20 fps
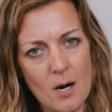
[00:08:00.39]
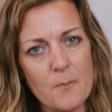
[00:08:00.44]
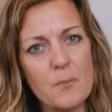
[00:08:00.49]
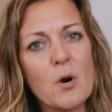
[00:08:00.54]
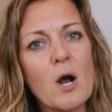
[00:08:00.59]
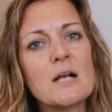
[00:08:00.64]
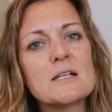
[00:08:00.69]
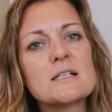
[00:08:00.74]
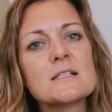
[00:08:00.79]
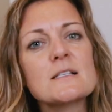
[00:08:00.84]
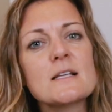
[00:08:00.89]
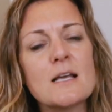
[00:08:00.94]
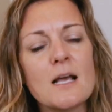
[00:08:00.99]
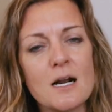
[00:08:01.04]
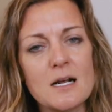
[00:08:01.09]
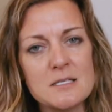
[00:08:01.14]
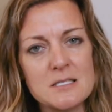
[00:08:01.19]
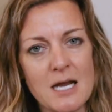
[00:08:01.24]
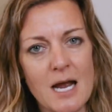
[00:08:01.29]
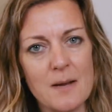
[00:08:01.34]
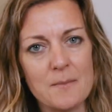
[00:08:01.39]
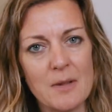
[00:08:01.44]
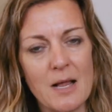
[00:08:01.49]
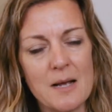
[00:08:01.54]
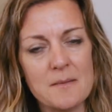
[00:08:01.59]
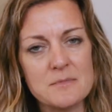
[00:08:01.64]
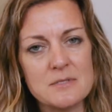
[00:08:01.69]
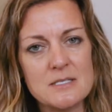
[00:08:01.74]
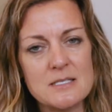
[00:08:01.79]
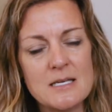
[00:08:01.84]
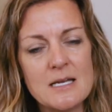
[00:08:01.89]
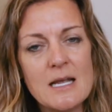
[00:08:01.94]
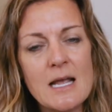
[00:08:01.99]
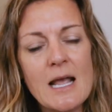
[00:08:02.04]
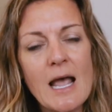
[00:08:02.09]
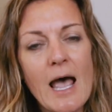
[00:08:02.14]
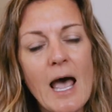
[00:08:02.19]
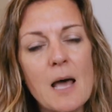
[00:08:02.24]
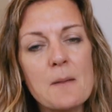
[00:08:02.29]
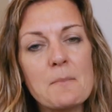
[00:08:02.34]
I'm processing it on time lapse.
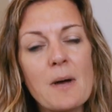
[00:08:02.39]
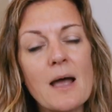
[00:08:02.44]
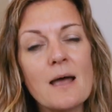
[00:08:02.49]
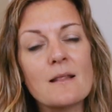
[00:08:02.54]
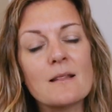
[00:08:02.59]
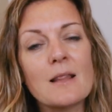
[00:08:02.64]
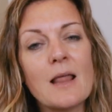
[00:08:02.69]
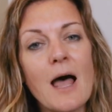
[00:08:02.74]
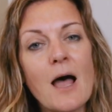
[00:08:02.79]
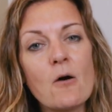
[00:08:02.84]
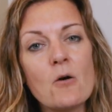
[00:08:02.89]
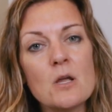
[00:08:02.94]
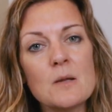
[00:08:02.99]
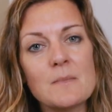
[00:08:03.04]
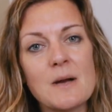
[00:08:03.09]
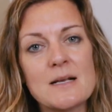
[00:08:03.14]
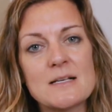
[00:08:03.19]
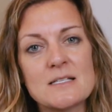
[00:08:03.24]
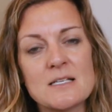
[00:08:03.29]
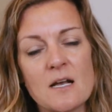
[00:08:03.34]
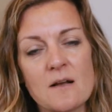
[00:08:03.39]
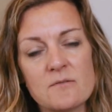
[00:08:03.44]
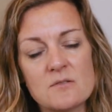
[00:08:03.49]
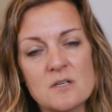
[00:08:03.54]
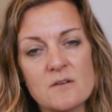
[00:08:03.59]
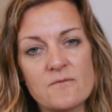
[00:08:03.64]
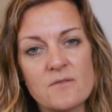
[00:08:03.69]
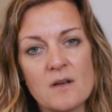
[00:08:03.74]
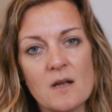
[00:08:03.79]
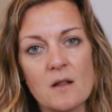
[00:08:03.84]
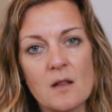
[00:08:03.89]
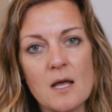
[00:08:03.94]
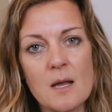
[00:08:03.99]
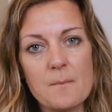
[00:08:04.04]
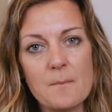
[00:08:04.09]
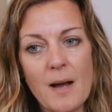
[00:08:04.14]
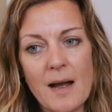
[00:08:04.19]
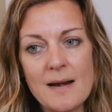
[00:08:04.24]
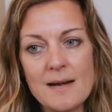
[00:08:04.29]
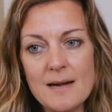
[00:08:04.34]
And by allowing myself to feel
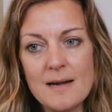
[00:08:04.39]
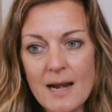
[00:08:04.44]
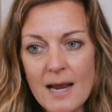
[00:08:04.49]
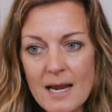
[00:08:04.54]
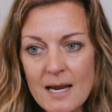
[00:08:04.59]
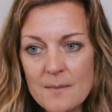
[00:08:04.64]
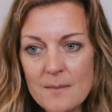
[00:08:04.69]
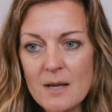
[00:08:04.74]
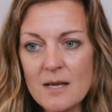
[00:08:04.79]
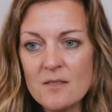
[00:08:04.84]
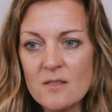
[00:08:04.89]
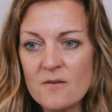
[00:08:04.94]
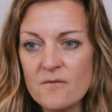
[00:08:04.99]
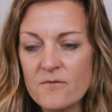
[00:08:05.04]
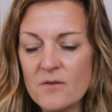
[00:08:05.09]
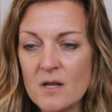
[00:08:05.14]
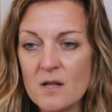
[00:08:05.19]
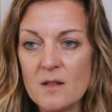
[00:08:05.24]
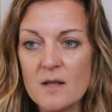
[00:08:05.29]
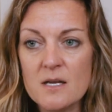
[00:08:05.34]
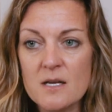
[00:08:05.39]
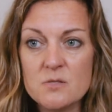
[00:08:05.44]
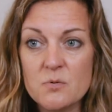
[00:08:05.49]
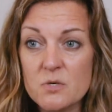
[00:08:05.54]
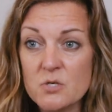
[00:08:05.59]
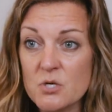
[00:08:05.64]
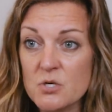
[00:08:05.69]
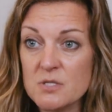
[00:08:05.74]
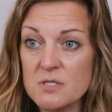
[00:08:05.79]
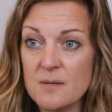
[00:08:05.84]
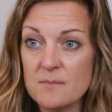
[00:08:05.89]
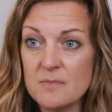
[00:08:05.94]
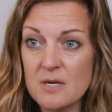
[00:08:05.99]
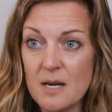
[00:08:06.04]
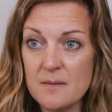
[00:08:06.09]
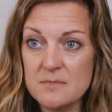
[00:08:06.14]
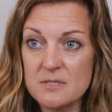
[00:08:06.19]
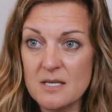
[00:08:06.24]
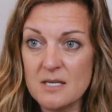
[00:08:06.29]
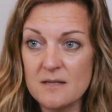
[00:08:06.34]
it, by naming the feelings, which are
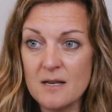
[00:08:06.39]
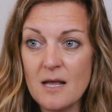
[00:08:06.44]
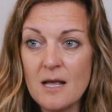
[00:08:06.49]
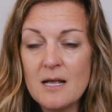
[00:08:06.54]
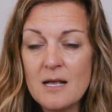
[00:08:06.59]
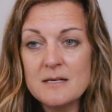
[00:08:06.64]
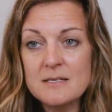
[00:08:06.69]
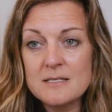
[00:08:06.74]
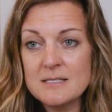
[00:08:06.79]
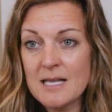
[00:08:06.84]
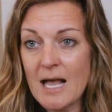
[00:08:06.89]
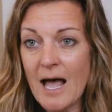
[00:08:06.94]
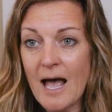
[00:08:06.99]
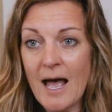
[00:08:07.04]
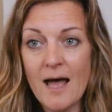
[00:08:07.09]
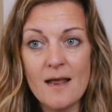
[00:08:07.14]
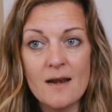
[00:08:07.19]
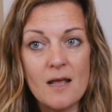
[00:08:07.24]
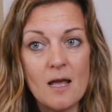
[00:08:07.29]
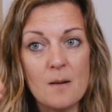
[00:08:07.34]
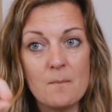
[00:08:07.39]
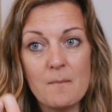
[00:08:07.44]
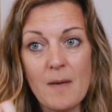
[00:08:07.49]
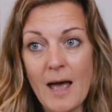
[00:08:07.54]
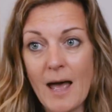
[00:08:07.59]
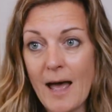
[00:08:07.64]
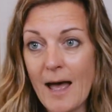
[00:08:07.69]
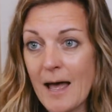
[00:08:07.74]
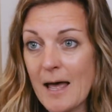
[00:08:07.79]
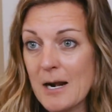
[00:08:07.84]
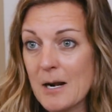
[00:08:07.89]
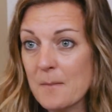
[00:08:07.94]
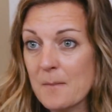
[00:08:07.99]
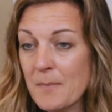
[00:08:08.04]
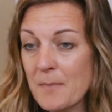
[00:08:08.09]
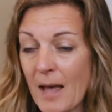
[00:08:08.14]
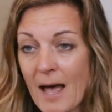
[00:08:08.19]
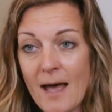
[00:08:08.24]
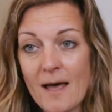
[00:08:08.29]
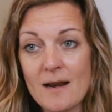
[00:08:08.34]
sometimes in sad and mad and
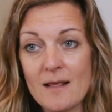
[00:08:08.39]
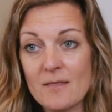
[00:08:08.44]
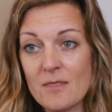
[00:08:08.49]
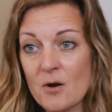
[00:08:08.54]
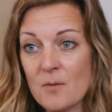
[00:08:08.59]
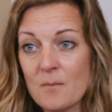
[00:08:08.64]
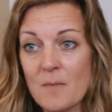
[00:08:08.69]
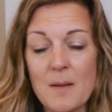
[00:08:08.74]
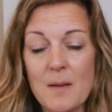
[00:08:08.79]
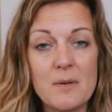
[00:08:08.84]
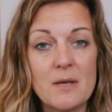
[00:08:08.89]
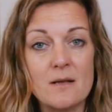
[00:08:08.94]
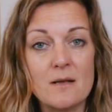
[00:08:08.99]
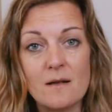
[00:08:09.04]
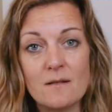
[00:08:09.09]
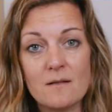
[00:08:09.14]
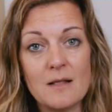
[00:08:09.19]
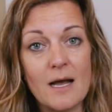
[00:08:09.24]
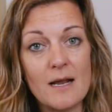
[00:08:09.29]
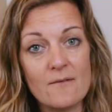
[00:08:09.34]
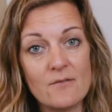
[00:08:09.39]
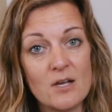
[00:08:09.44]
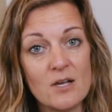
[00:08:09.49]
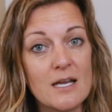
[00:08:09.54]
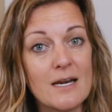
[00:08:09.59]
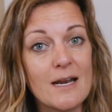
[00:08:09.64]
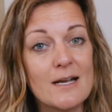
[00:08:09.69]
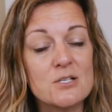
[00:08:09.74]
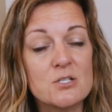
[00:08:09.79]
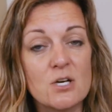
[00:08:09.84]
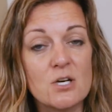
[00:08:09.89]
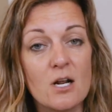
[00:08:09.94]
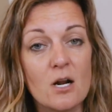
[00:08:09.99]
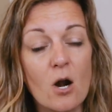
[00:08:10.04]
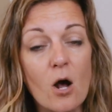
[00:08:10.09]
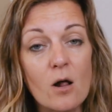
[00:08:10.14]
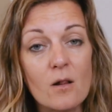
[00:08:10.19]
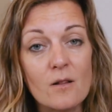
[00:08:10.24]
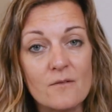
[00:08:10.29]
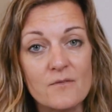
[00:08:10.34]
bad, and there might be kind of a connection in
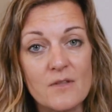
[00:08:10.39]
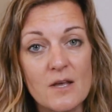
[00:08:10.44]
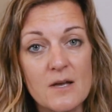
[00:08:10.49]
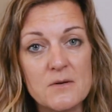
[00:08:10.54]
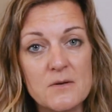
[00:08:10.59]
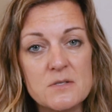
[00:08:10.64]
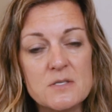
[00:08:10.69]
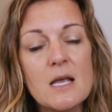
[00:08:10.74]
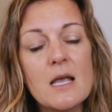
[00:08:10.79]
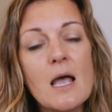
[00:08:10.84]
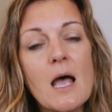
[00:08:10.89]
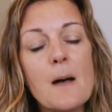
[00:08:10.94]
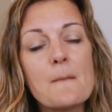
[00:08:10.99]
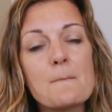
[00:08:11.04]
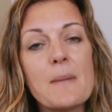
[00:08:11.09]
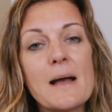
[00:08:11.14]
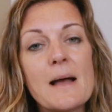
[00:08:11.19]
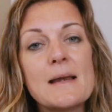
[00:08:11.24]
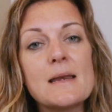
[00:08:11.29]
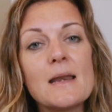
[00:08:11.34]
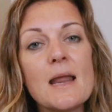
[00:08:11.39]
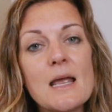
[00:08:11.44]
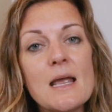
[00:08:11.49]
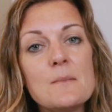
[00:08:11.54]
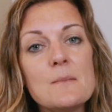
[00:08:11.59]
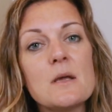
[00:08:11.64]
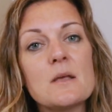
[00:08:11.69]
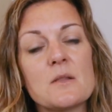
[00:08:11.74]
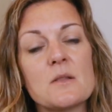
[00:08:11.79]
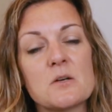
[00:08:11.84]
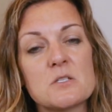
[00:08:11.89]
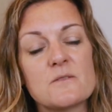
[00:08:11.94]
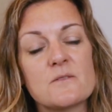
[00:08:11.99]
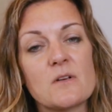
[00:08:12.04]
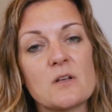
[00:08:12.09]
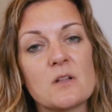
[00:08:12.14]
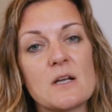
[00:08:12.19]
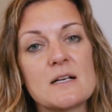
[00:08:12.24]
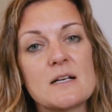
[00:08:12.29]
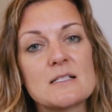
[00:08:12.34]
all of those, by naming those
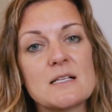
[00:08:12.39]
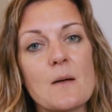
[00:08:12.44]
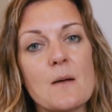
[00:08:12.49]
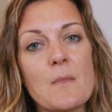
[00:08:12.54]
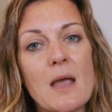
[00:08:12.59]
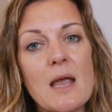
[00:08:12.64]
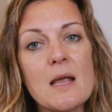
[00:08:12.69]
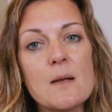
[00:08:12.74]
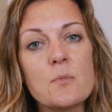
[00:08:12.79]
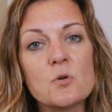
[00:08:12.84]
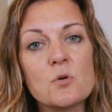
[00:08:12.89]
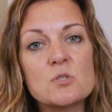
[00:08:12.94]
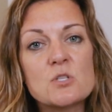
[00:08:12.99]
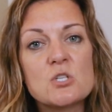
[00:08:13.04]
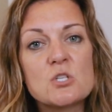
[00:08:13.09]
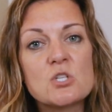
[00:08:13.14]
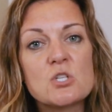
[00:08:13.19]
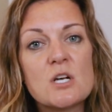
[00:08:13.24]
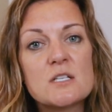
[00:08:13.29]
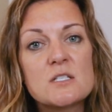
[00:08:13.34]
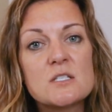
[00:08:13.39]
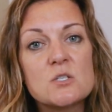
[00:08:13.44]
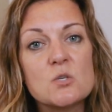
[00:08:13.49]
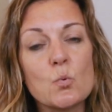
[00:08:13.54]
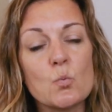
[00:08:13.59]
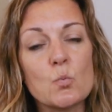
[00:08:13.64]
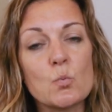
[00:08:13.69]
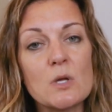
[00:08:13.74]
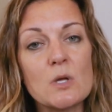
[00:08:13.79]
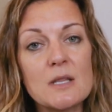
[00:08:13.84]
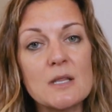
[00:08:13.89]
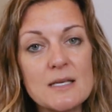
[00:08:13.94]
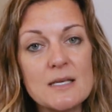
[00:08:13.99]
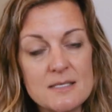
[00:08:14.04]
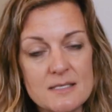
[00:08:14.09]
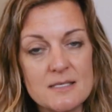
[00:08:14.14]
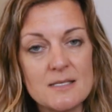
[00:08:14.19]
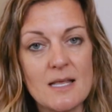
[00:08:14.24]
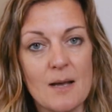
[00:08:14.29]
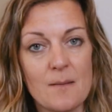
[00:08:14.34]
feelings, I'm able to just
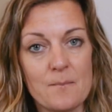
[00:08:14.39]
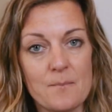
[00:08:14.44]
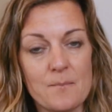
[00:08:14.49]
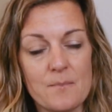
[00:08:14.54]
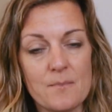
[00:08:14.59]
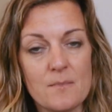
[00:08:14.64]
release them.